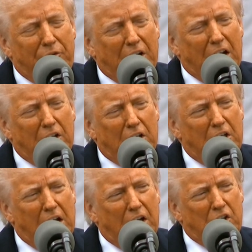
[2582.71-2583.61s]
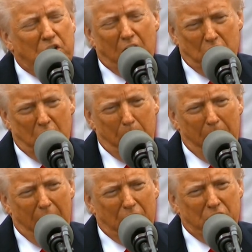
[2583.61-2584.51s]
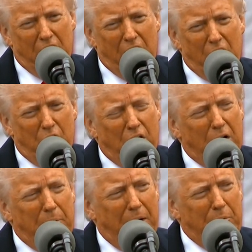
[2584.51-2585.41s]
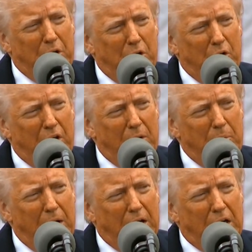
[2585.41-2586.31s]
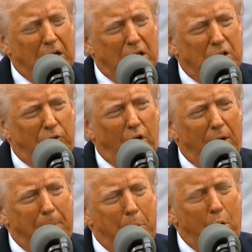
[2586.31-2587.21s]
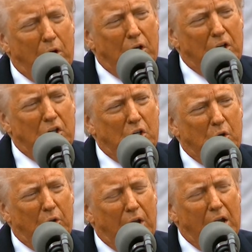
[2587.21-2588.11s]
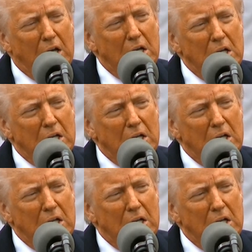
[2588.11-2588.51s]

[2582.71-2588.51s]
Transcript: to get the debt extension passed, and I know you're going to be able to do that, Mike, and it's very important that you do that.